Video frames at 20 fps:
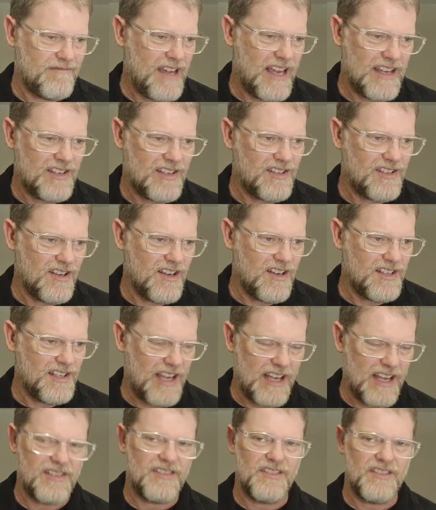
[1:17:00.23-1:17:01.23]
Exercise,
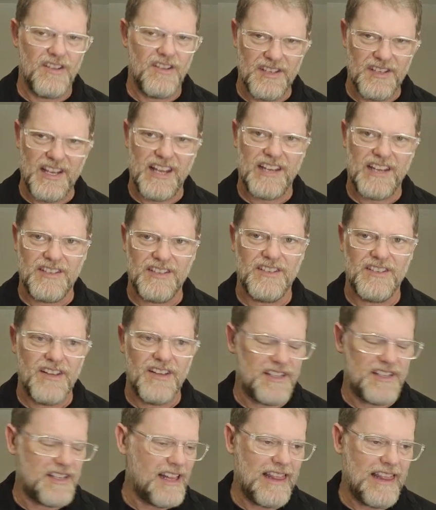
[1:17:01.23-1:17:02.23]
exercise,
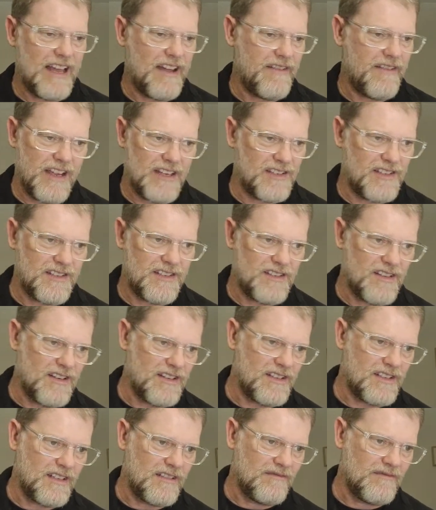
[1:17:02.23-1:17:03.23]
exercise. I love
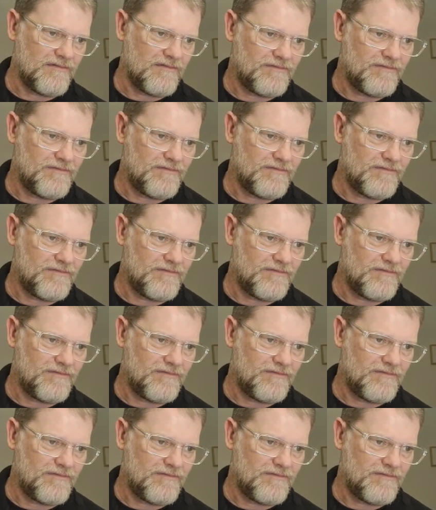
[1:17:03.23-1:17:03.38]
exercising.